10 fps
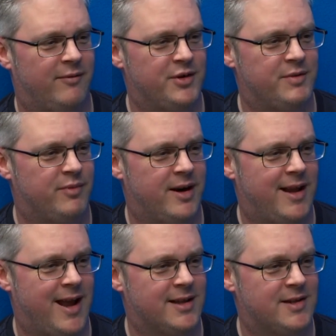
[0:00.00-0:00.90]
Russian-bred
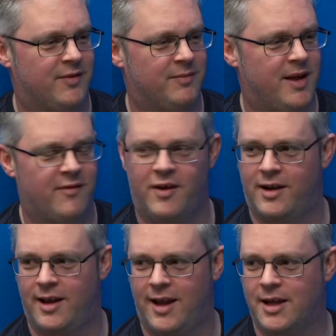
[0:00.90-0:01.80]
cats from their
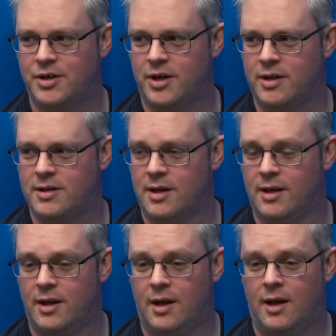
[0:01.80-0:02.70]
fucking cat shows.
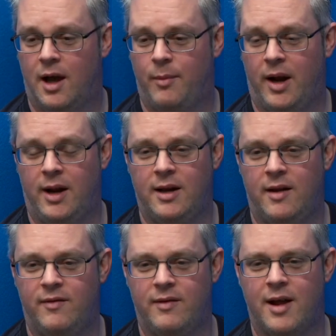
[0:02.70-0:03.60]
I mean, I didn't
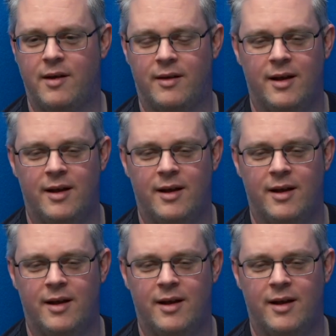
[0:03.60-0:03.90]
even know...